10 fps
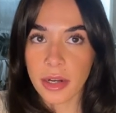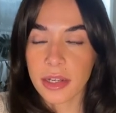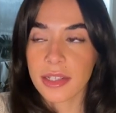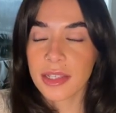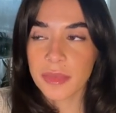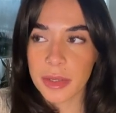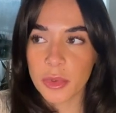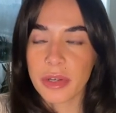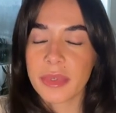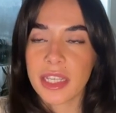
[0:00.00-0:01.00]
Because sometimes
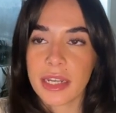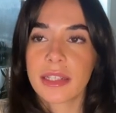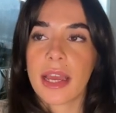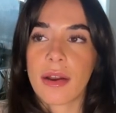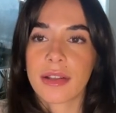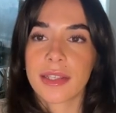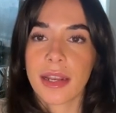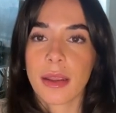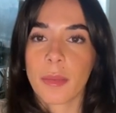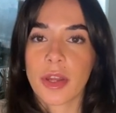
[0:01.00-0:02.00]
when I'm sitting down and
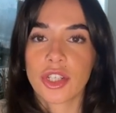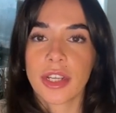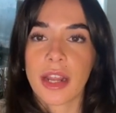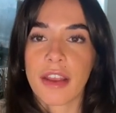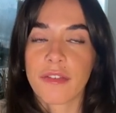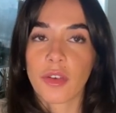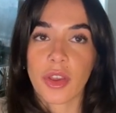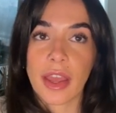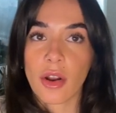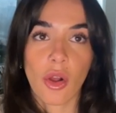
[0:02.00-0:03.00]
setting a budget, I
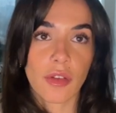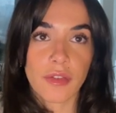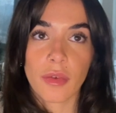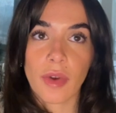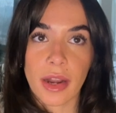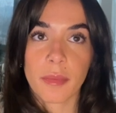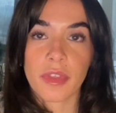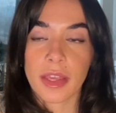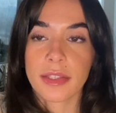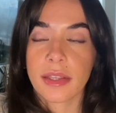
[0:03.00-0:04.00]
forget all of the random
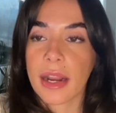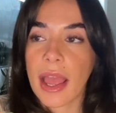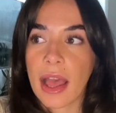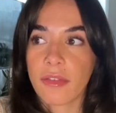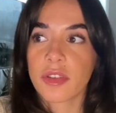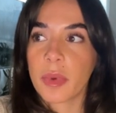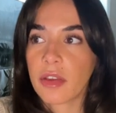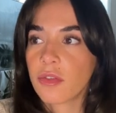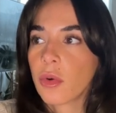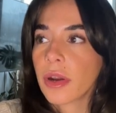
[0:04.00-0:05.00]
things that I have to pay
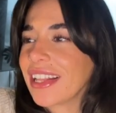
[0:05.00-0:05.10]
for.